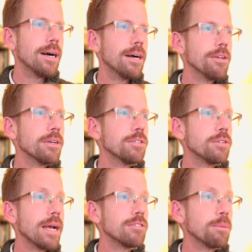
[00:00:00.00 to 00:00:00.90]
You can
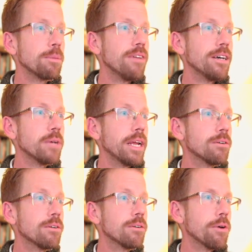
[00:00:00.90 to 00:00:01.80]
drag and drop your files right
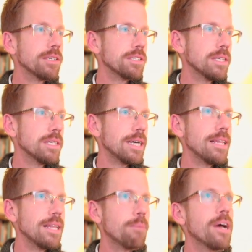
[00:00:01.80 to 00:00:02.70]
here, or you can just click
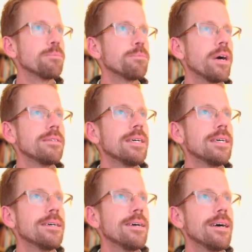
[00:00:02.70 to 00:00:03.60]
on that browse button.
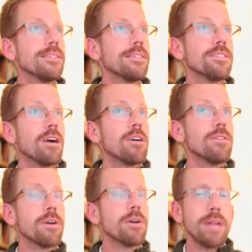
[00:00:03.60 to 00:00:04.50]
This is our
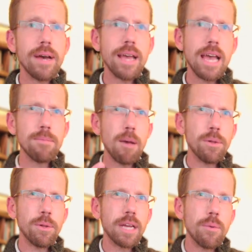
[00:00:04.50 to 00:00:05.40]
logo. Now I am
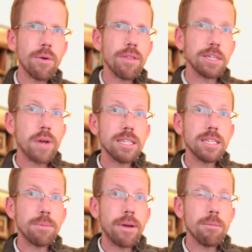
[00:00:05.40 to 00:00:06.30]
uploading it with a
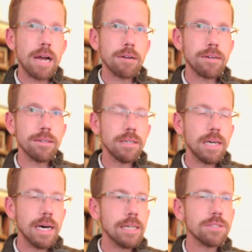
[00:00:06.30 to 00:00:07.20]
transparent background.
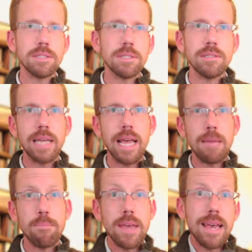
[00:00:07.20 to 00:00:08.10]
So this is
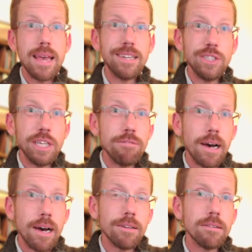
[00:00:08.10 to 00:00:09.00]
a PNG
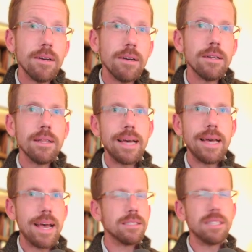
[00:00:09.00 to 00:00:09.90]
file
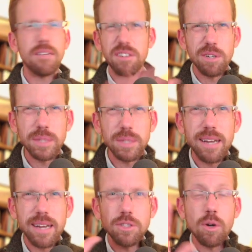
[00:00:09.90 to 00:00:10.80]
that has, if you don't know what
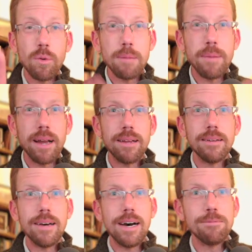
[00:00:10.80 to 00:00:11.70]
that is, don't worry about it.
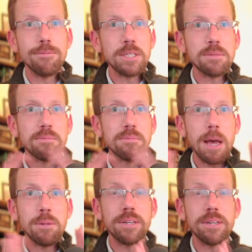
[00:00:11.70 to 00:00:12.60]
Just
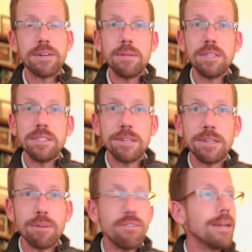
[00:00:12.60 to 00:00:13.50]
upload your image and
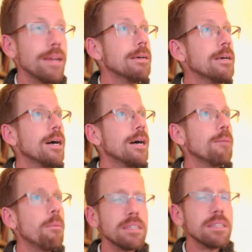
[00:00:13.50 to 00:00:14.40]
you'll be fine.
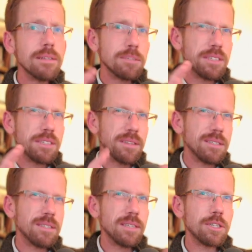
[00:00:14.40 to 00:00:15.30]
But basically this means that
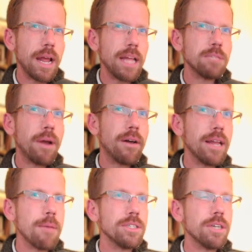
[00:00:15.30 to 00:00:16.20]
this is a transparent
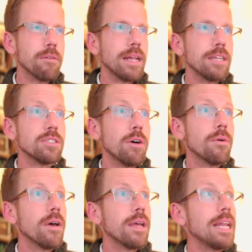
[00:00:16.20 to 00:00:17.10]
image already.
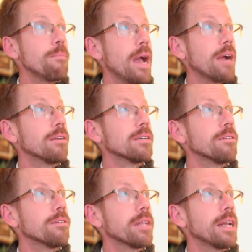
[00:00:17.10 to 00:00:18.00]
So any background
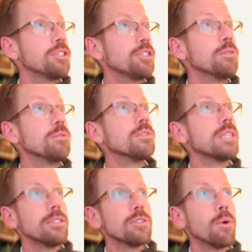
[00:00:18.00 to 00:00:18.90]
color that I choose
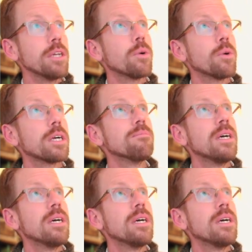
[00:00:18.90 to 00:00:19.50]
is going to work.